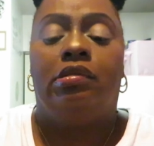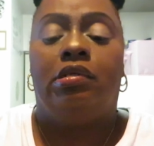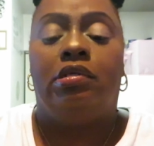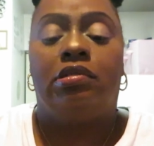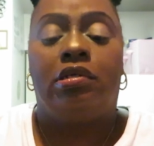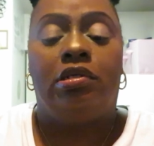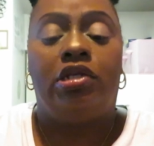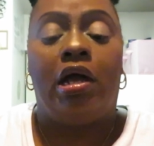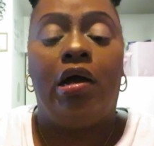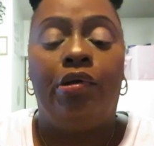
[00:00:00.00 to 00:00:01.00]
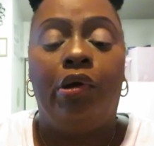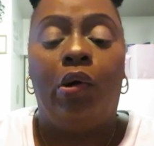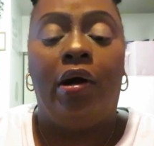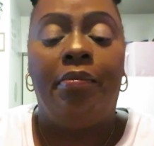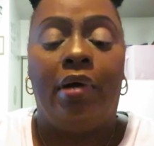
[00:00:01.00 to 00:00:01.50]
Cause, cause y'all
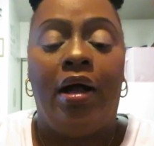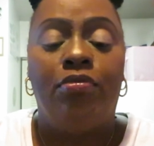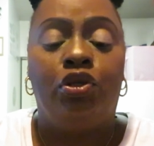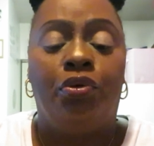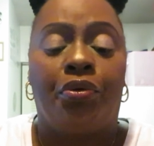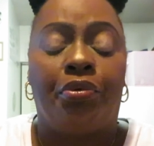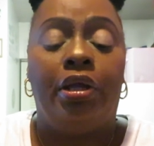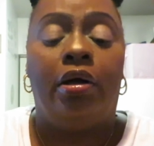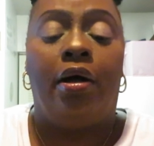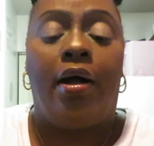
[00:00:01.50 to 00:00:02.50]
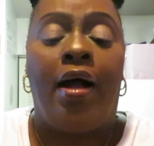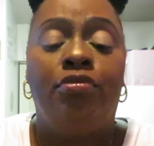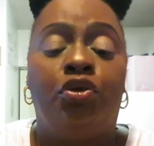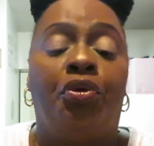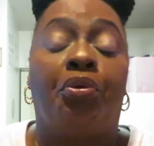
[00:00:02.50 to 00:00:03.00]
know I'm, I'm doing real,
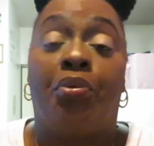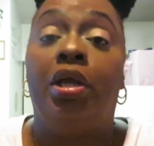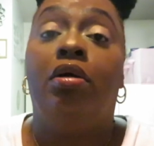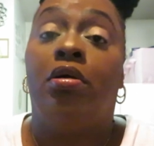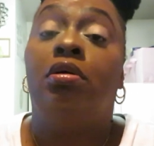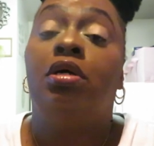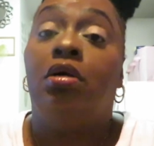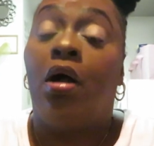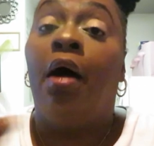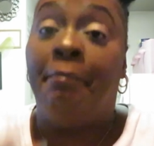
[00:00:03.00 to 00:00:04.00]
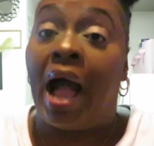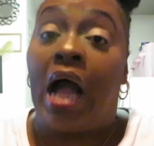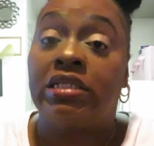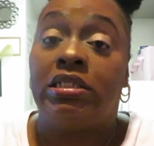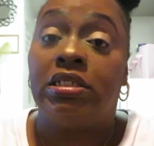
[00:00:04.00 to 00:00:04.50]
I'm doing real
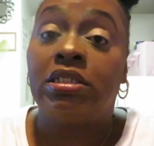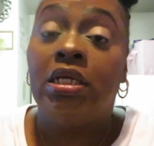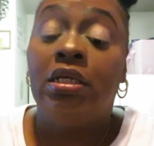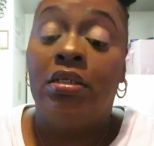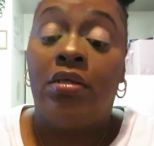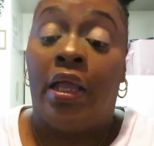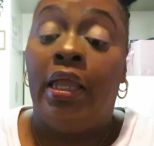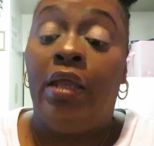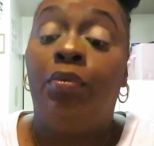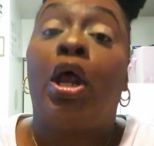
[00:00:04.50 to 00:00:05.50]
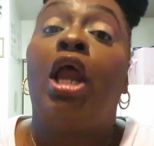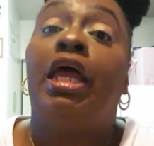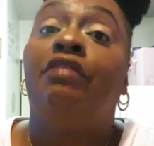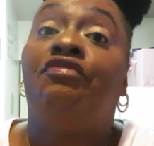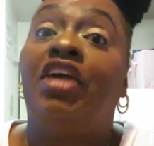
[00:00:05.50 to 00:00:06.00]
unboxes, ain't with all
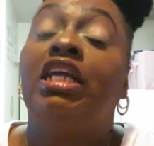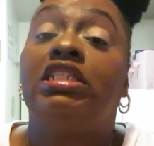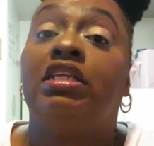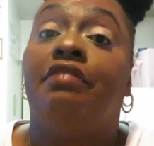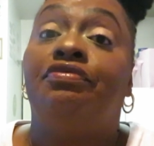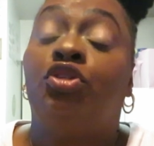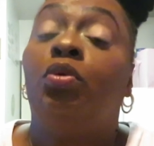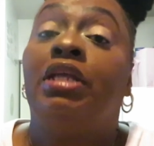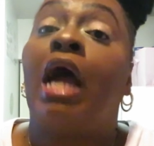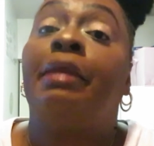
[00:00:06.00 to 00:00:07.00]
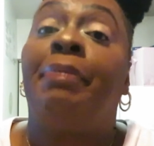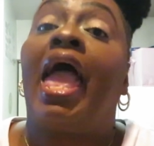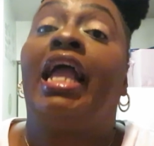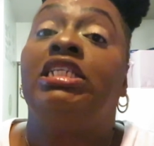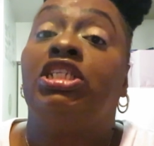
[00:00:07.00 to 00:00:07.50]
that fake stuff showing y'all the
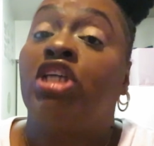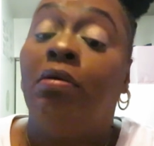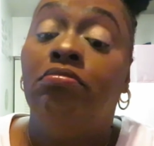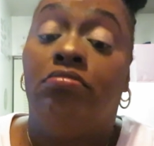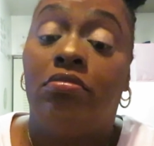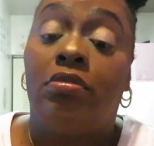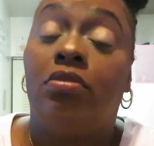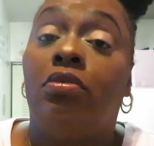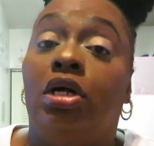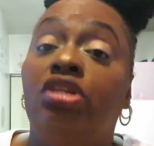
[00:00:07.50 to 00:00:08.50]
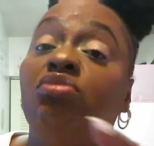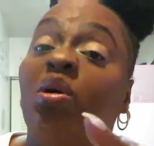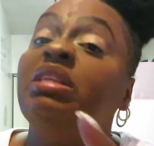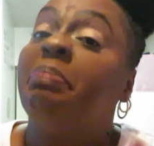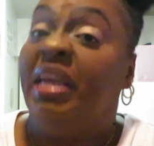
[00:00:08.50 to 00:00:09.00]
packages. I'm, well, you
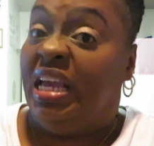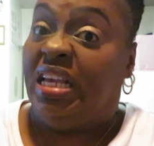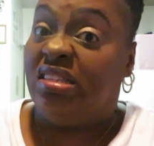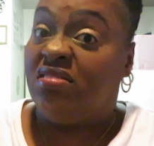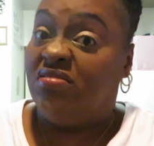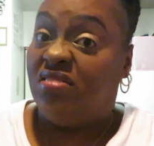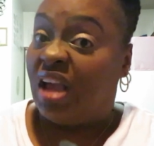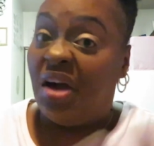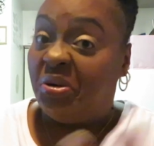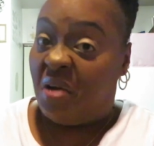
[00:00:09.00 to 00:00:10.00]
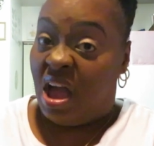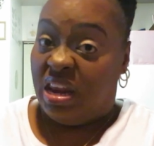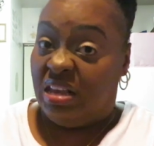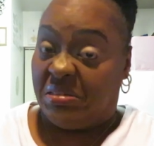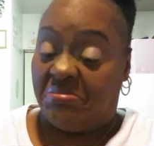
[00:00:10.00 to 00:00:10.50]
know, it depends. Y'all know how
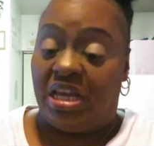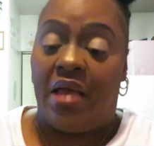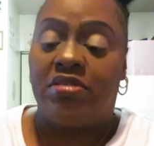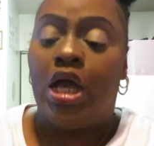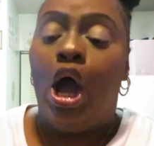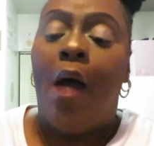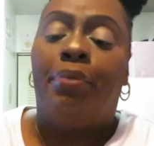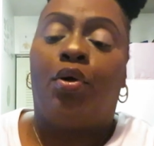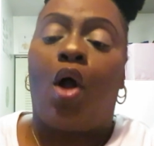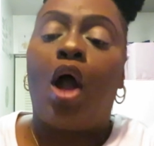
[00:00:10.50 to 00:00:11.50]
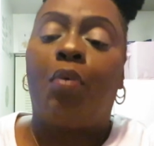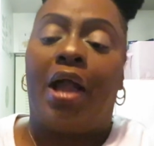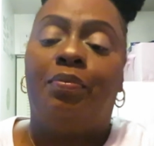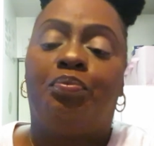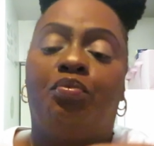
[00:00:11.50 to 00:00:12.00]
it is sometimes. But, all right.